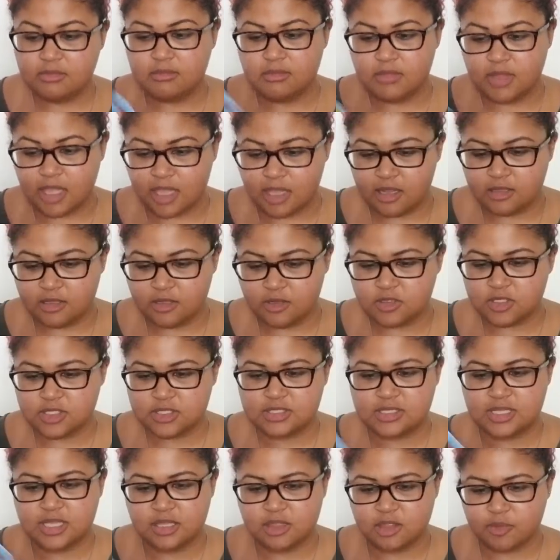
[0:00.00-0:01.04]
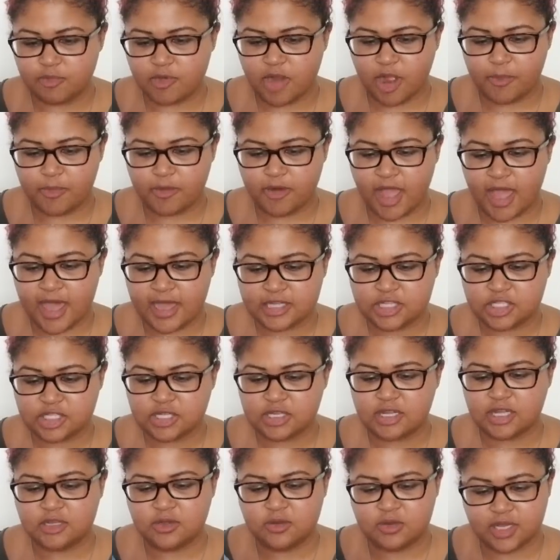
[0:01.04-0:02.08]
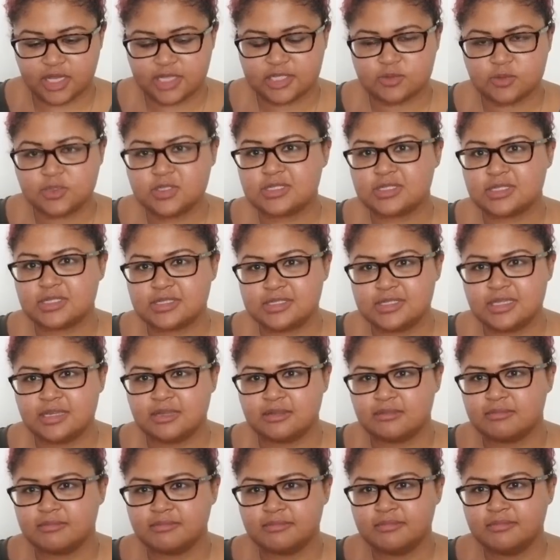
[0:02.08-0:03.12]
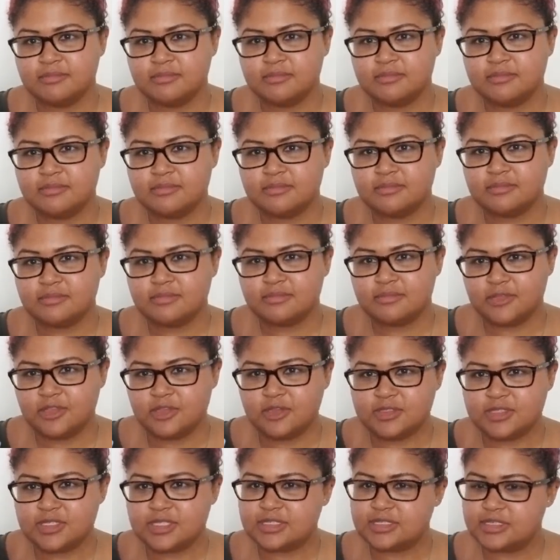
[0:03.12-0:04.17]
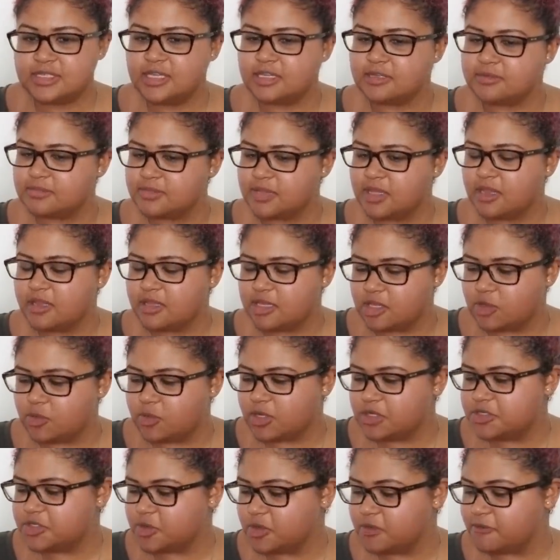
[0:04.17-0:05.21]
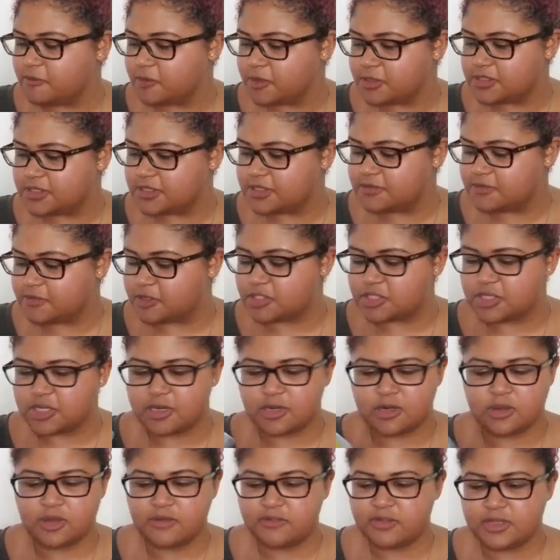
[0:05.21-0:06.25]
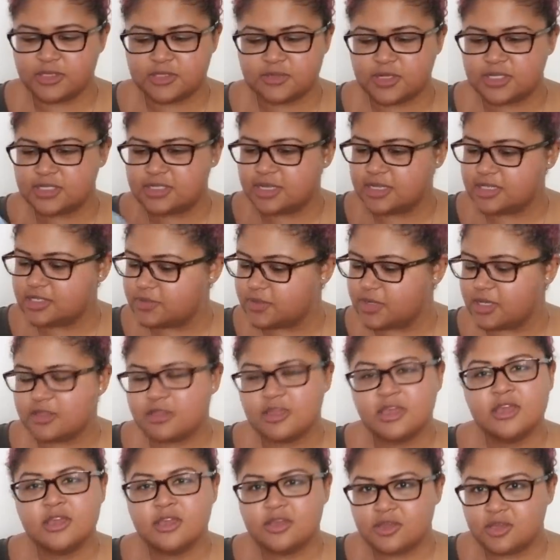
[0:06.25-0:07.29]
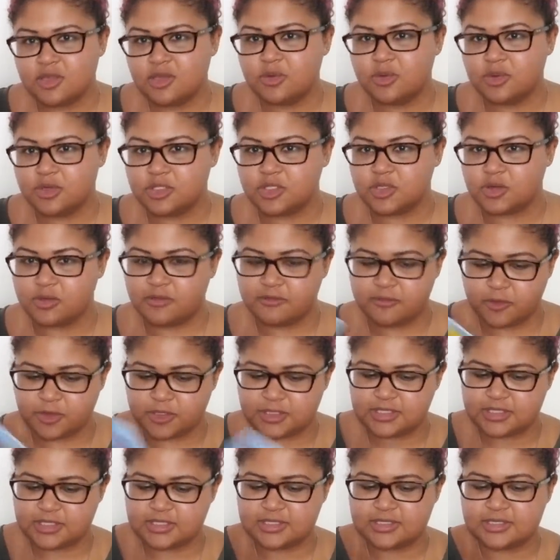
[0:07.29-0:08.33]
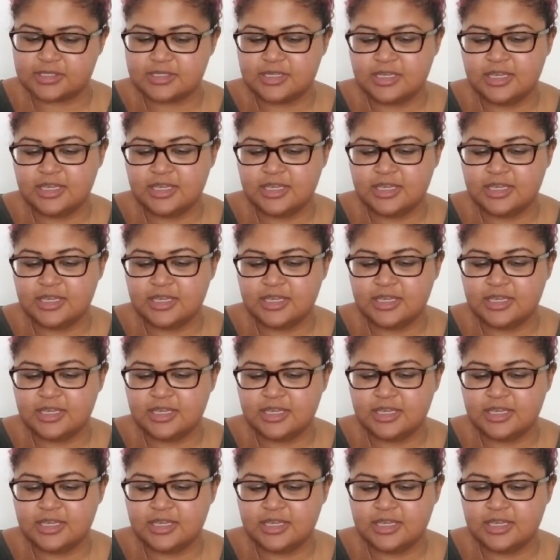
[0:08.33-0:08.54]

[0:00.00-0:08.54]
and you just take the proper action, and you guys will succeed. You'll succeed you will join forces for sure. Whoever this resonates with, you will join forces.